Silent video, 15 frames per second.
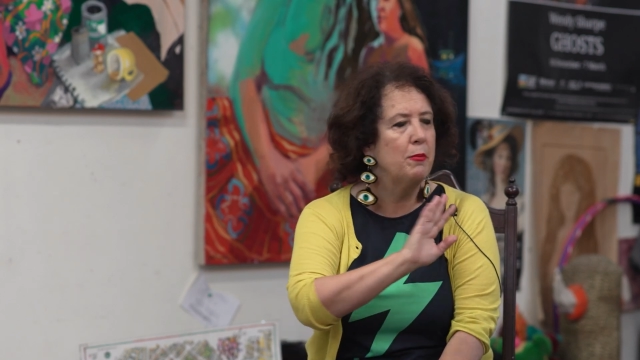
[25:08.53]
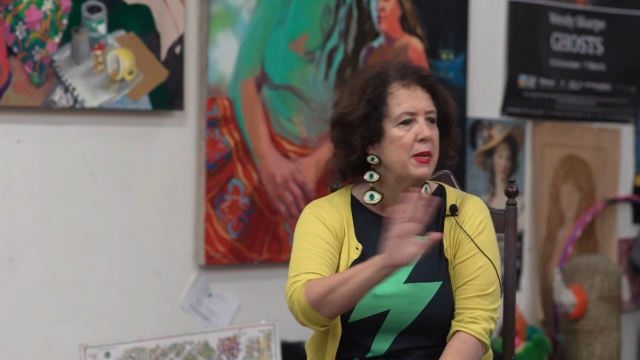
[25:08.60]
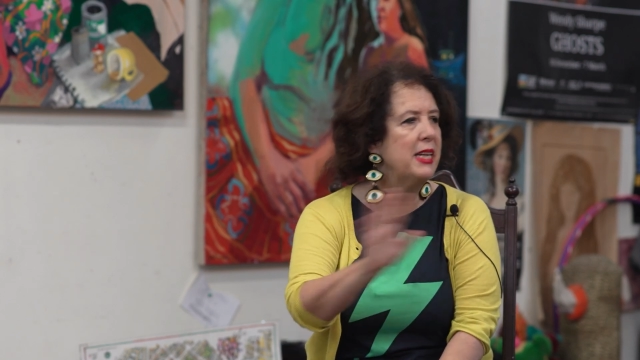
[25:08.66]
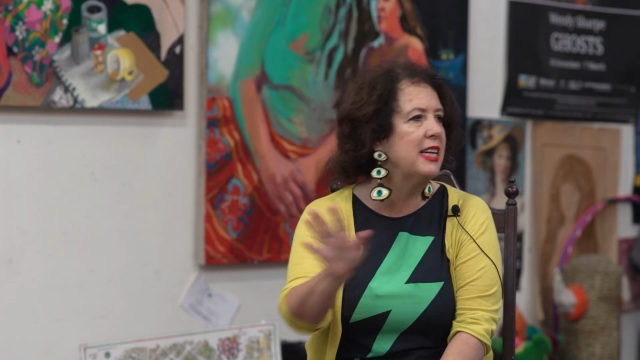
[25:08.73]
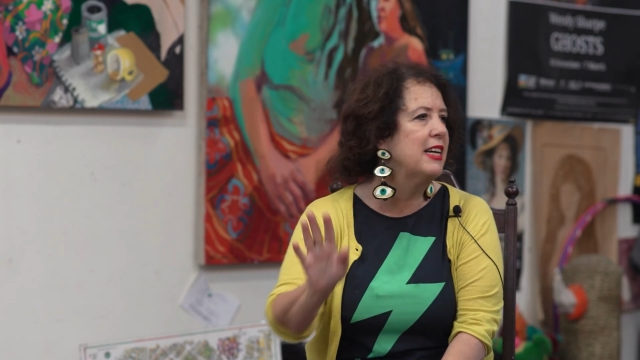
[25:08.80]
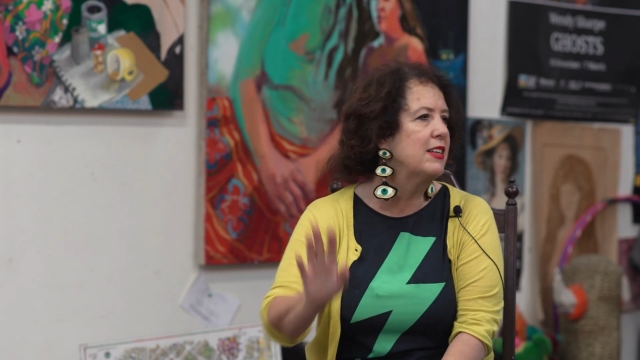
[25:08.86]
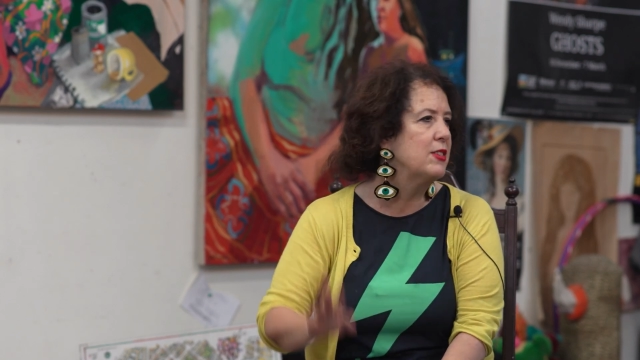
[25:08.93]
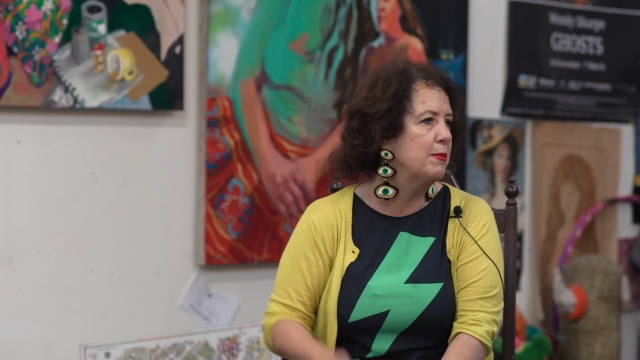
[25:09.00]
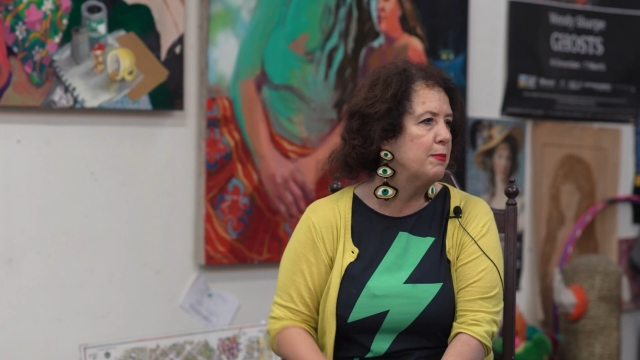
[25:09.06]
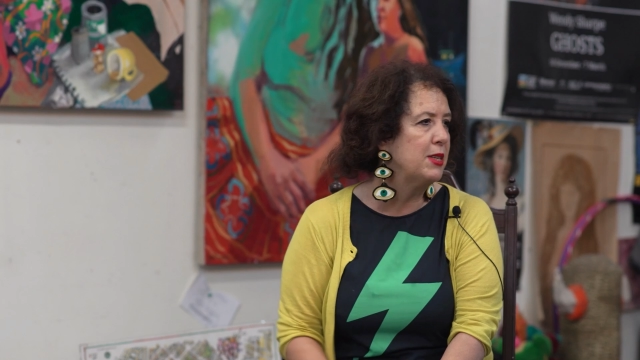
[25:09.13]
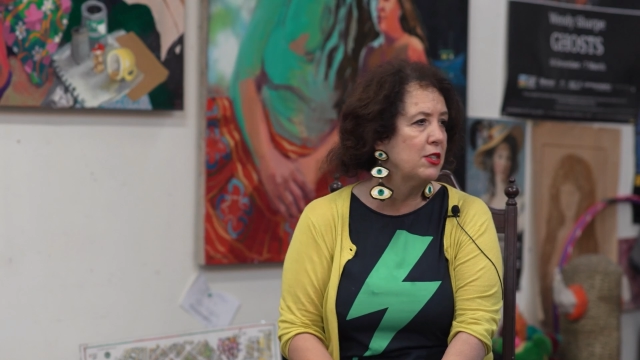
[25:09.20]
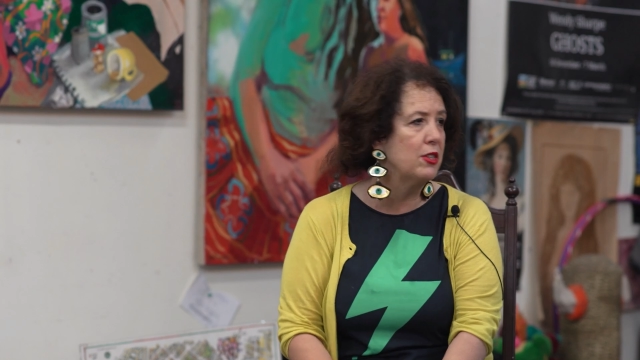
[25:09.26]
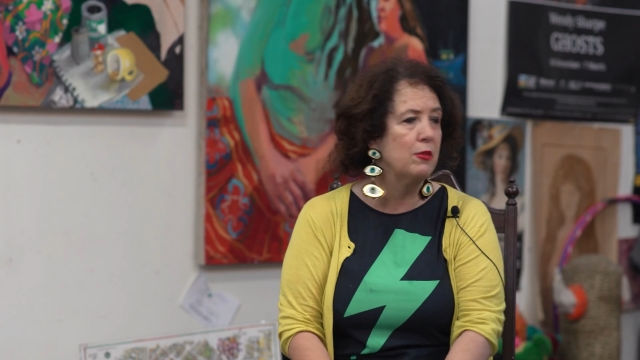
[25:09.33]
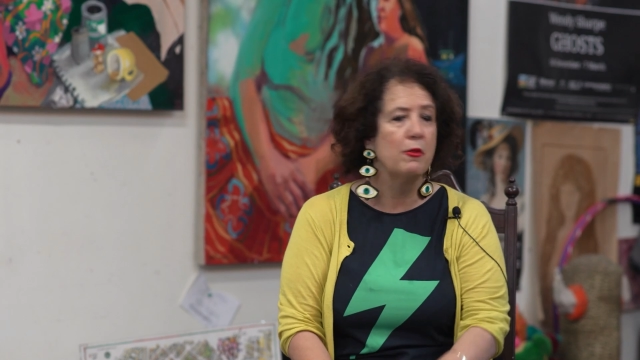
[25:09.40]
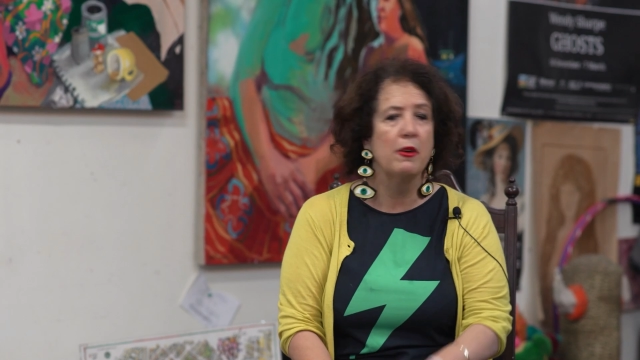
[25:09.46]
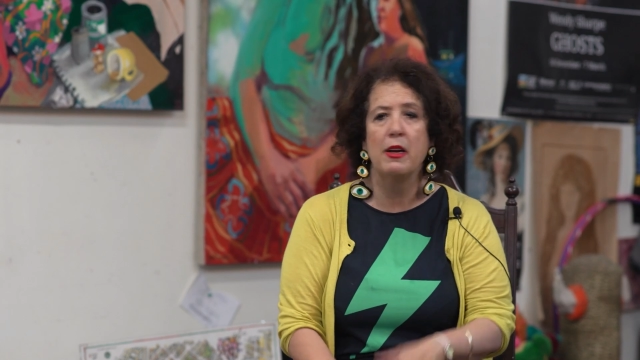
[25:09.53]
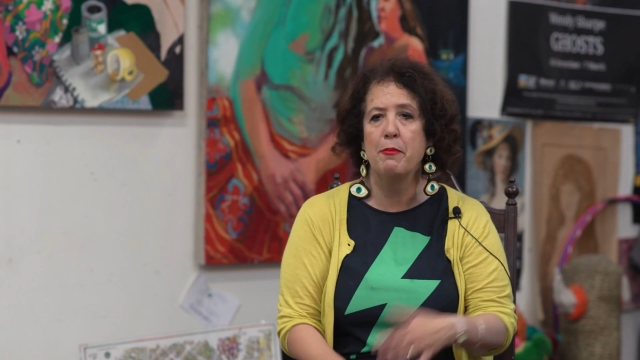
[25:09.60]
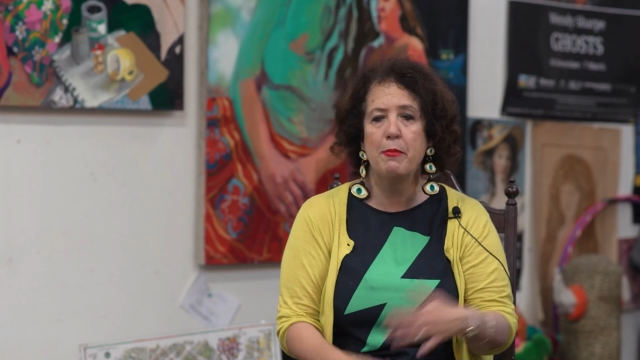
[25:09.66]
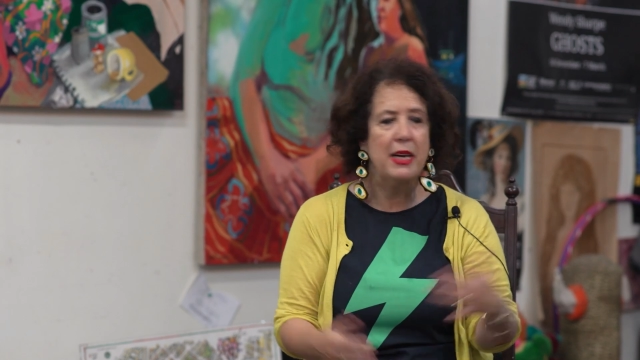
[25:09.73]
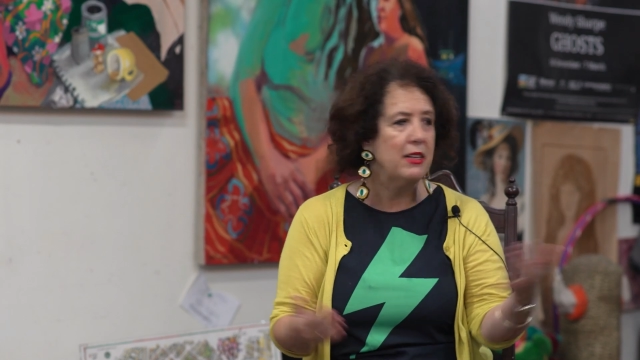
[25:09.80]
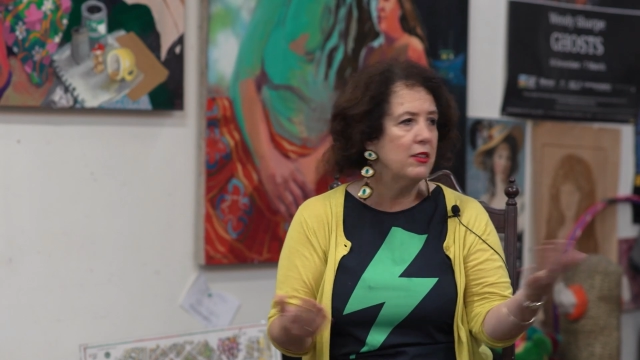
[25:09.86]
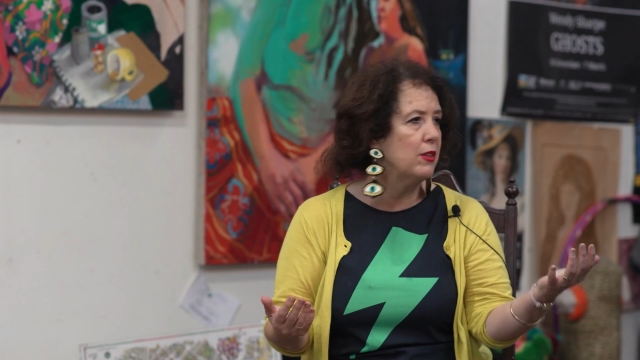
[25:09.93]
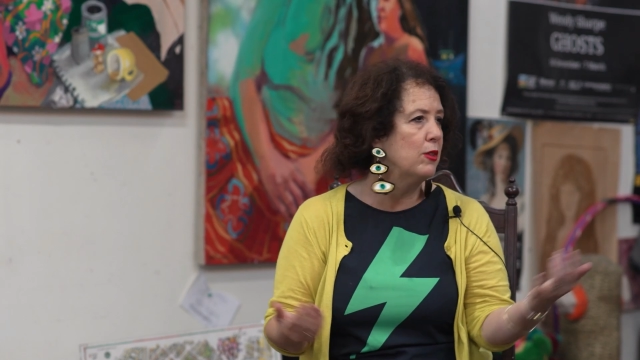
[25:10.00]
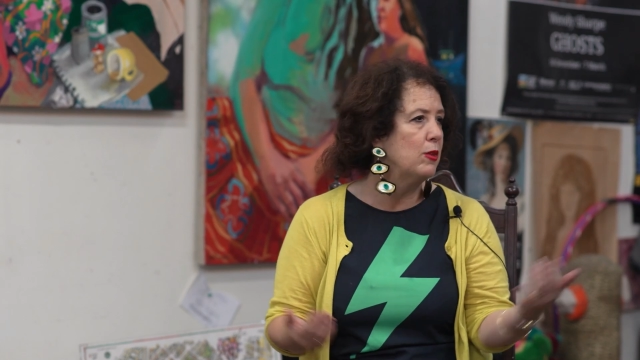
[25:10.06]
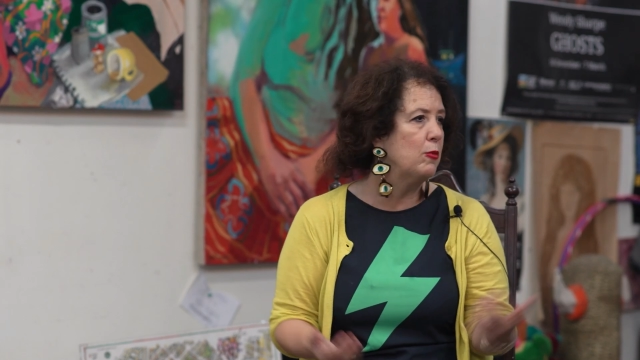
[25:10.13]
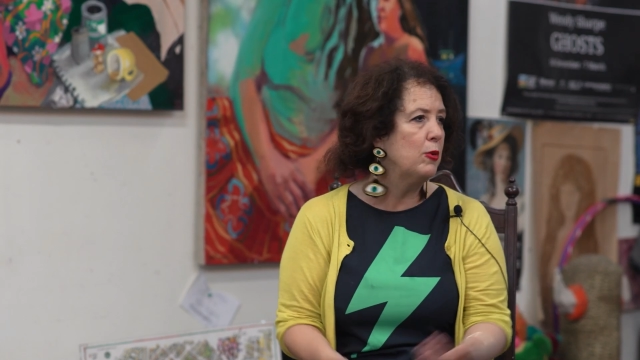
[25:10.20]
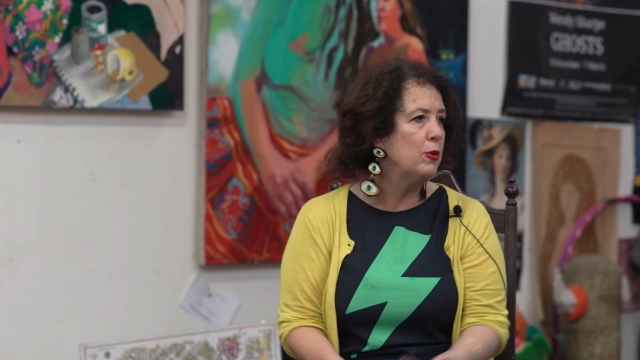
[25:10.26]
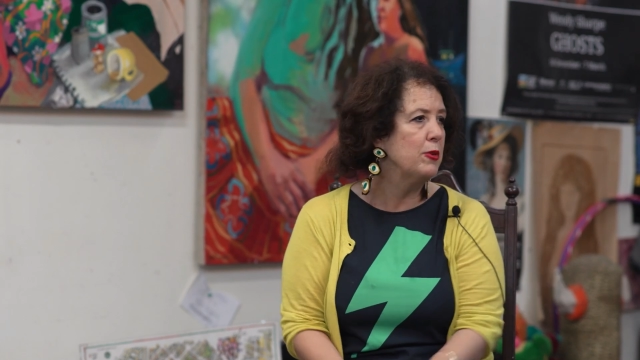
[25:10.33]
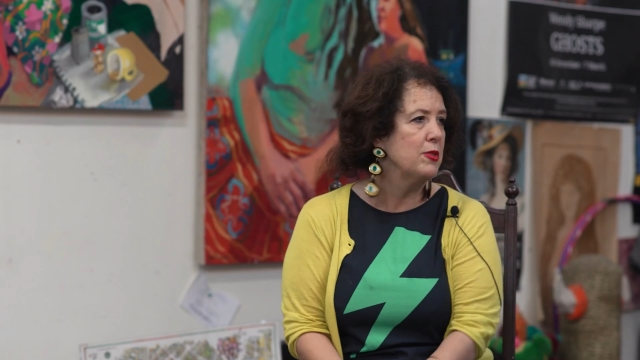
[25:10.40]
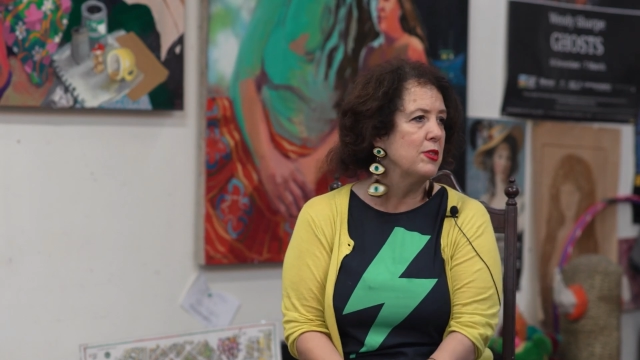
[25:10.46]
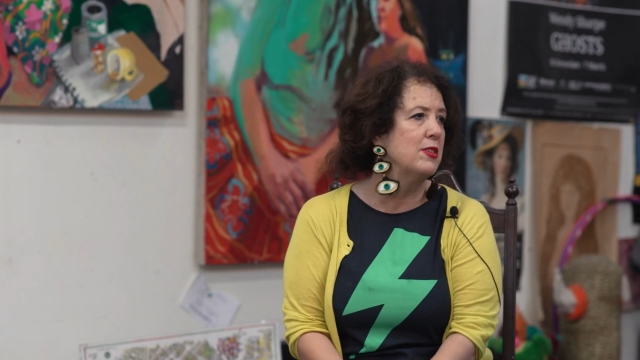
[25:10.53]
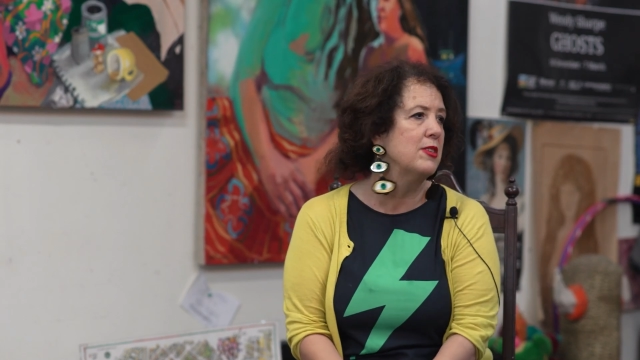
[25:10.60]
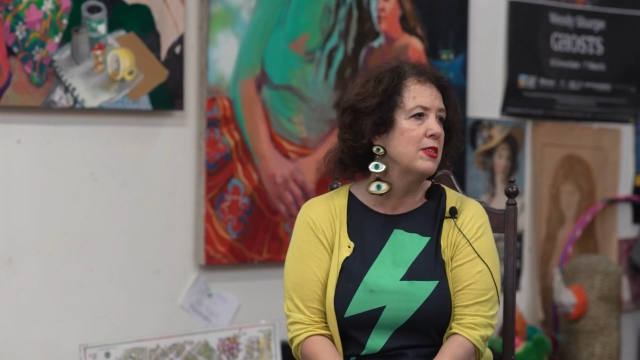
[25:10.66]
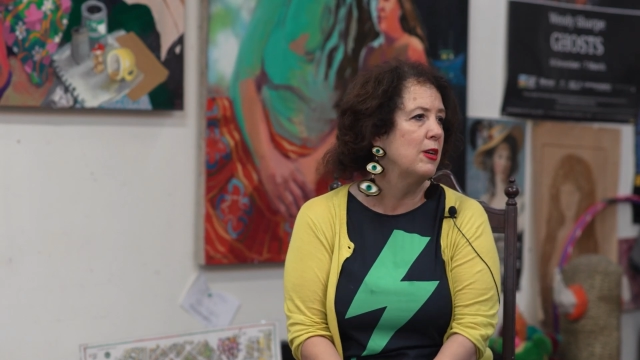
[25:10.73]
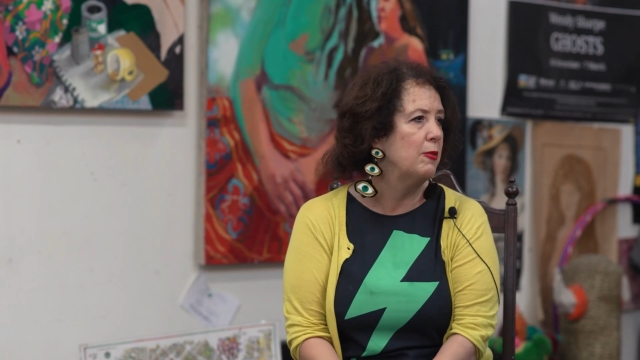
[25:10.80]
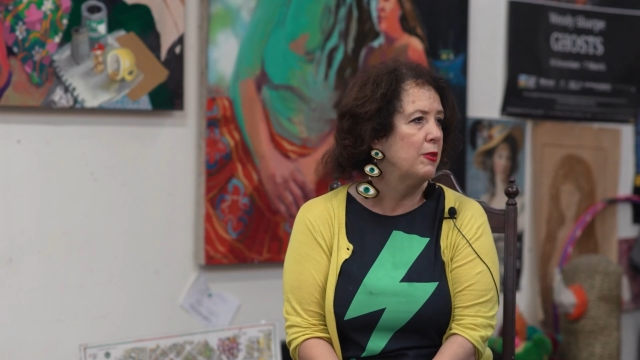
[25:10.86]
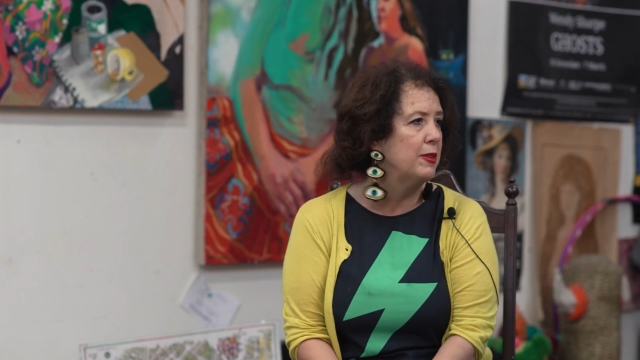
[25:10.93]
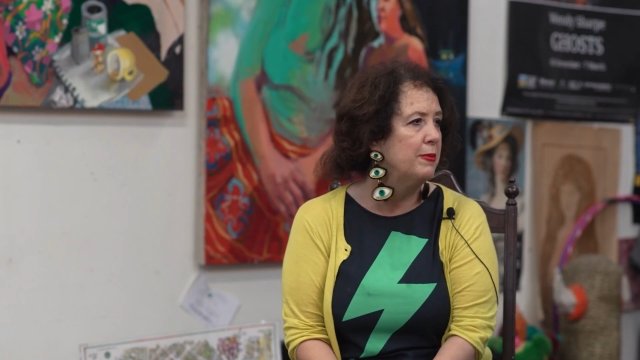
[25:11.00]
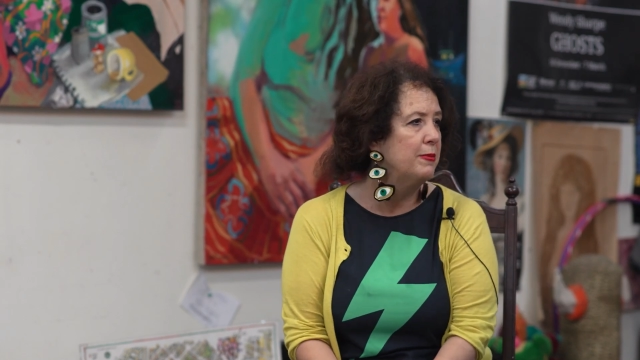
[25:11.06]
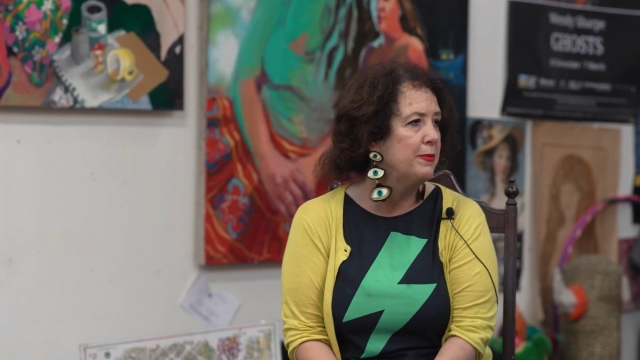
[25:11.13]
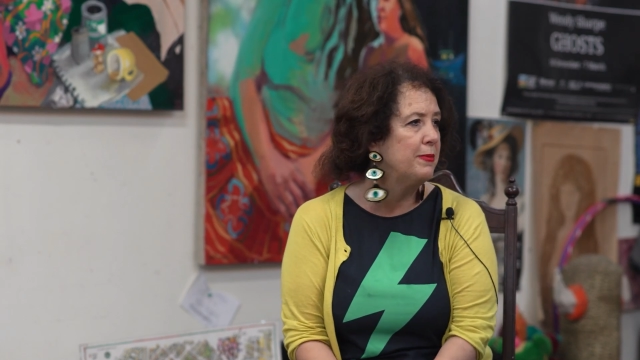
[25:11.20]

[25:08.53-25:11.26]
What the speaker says: big exhibition where I paint on the walls and so on.